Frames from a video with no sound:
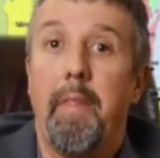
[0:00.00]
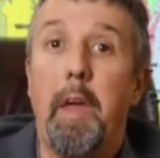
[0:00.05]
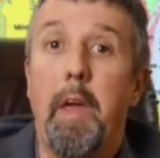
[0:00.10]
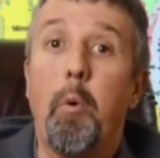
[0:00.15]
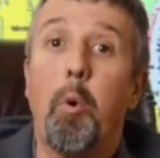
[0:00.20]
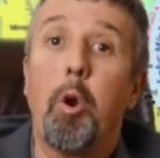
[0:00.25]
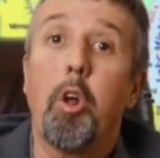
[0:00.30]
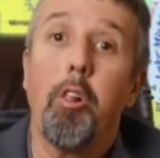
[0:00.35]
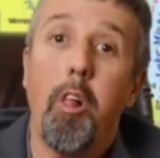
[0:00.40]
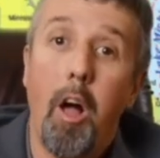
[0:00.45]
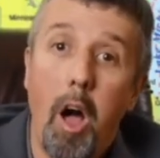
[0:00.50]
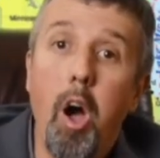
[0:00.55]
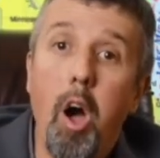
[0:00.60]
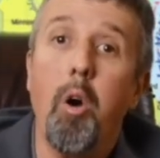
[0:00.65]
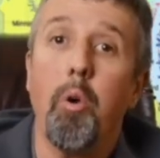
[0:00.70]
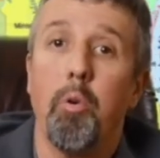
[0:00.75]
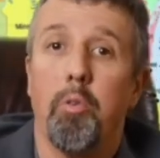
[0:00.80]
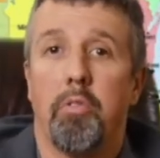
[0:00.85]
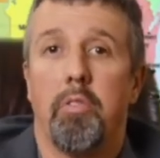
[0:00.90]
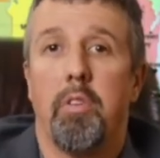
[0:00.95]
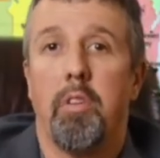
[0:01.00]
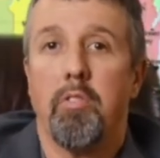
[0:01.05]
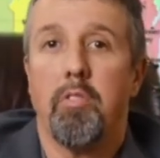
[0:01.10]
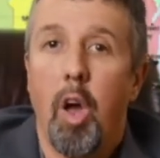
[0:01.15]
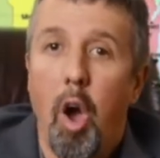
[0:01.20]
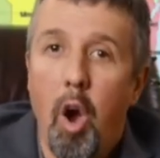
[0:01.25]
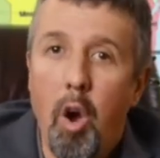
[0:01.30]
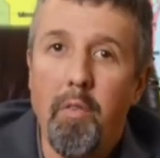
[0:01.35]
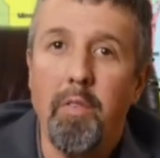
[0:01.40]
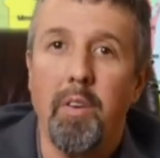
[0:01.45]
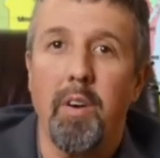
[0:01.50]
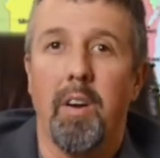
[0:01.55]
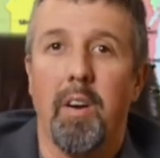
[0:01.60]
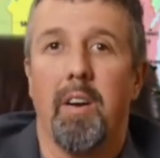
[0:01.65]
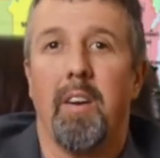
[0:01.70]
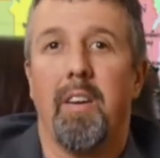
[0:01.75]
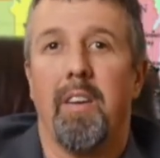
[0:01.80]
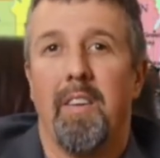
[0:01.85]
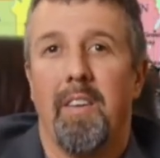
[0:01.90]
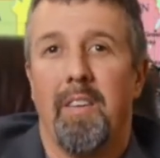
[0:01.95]
They were closed. It's
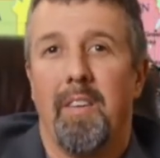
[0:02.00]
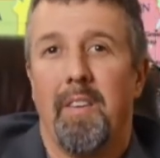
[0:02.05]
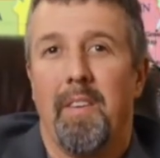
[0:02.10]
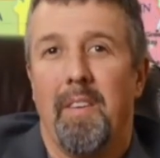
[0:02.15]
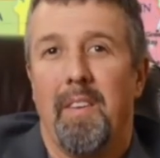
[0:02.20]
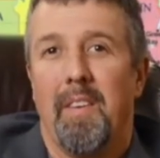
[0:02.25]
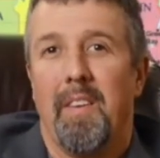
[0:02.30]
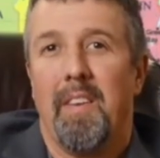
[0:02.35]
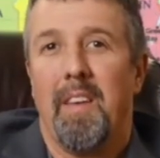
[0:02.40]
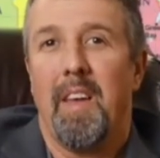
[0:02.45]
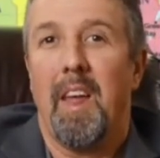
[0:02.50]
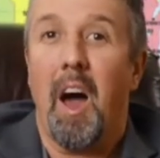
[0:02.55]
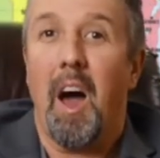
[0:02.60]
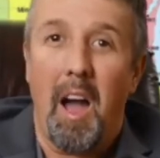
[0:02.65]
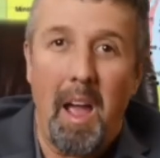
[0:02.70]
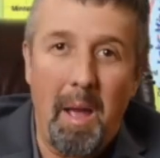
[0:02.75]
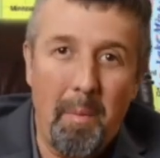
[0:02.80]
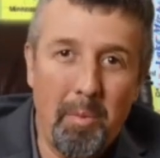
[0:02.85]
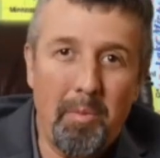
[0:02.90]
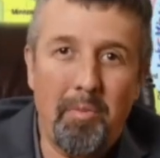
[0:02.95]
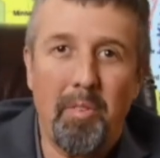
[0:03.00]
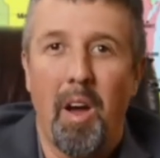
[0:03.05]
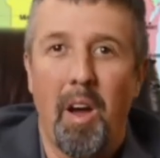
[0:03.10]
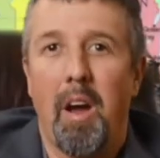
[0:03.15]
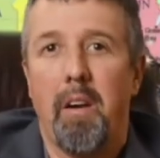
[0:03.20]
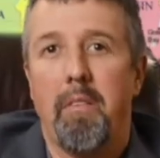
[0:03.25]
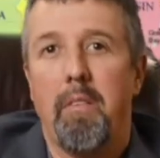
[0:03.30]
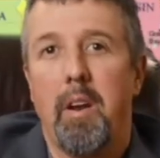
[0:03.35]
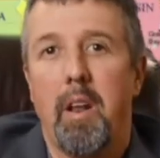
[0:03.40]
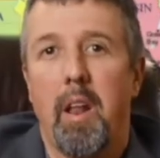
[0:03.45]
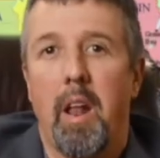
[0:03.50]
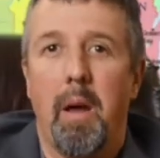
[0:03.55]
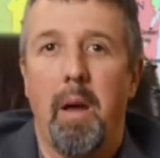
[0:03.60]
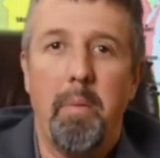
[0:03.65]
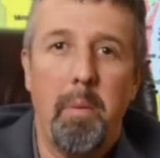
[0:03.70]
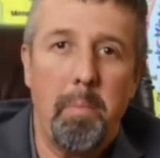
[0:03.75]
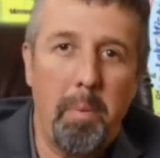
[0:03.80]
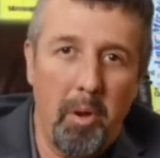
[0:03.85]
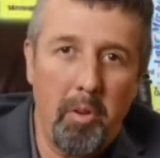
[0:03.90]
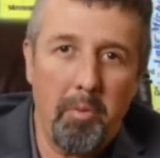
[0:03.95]
over. And I am the sovereign,
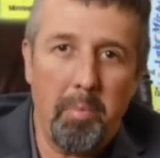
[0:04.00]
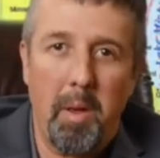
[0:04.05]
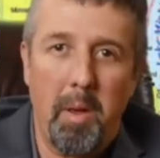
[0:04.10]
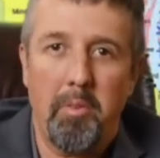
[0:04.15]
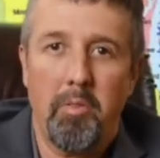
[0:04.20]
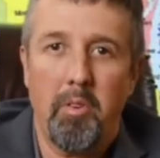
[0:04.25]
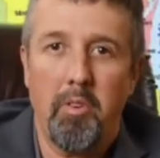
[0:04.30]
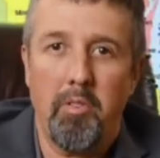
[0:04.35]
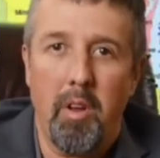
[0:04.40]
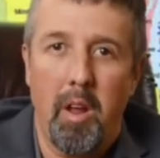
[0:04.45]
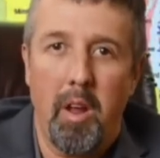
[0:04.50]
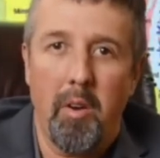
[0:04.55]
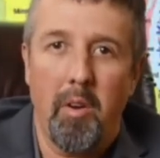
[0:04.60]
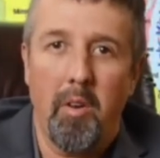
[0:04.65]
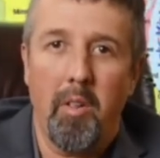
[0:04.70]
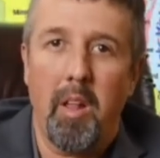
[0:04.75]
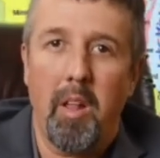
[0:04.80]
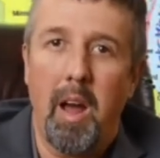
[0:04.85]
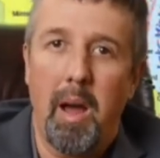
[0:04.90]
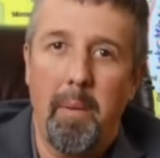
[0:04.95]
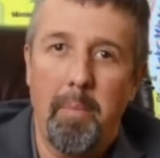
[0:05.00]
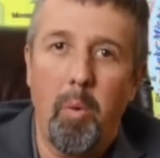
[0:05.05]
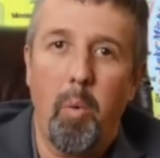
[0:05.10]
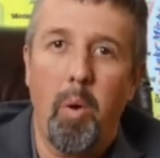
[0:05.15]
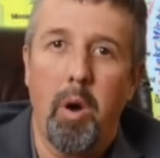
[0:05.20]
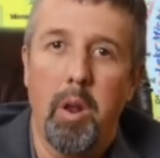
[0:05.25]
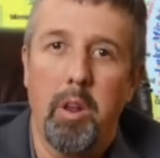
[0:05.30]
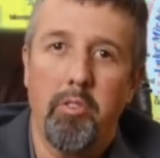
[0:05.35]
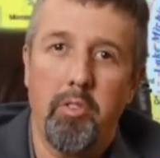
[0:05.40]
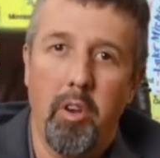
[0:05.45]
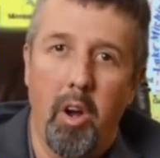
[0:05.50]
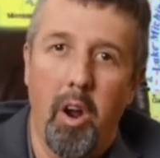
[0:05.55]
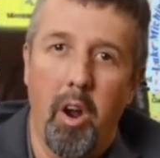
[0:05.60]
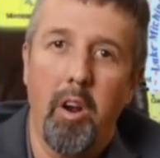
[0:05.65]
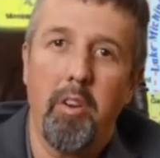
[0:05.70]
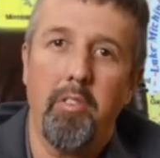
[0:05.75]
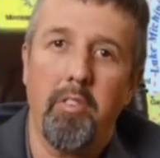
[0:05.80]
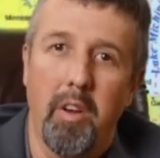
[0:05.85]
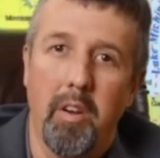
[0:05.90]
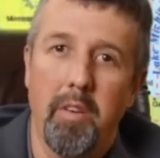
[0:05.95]
I'm the Postmaster General, and I'm the one in
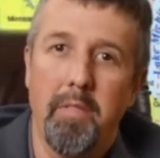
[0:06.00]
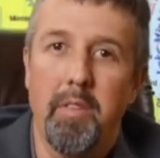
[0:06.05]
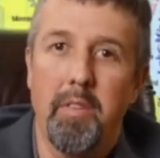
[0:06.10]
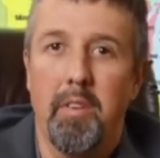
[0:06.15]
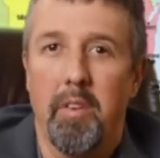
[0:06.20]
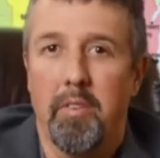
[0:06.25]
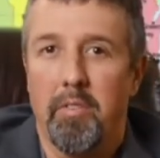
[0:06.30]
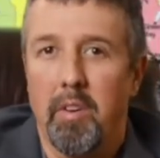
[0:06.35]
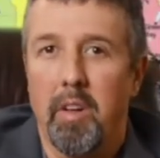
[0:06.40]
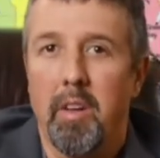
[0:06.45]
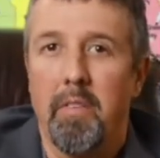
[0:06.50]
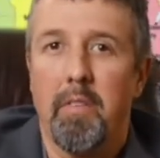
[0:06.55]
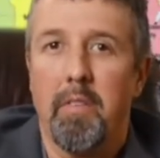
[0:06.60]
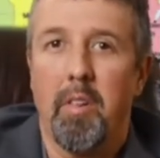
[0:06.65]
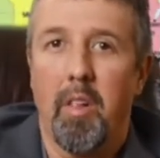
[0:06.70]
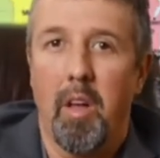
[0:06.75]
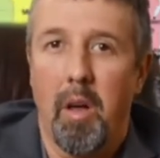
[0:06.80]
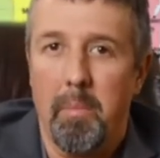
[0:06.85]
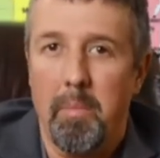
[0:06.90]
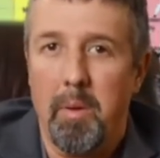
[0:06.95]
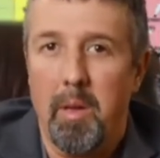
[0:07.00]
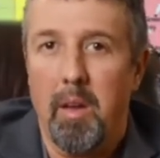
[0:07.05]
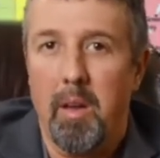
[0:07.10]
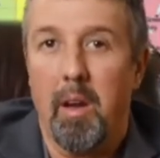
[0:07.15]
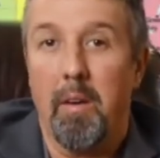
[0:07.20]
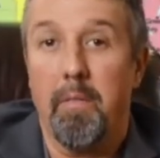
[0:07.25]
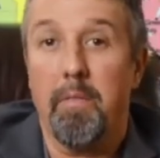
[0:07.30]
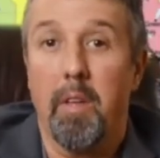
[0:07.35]
charge of the District of Columbia,